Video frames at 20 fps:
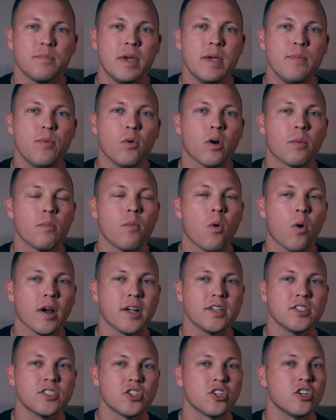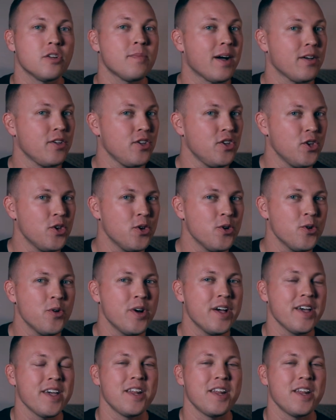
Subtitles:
People are more concerned about you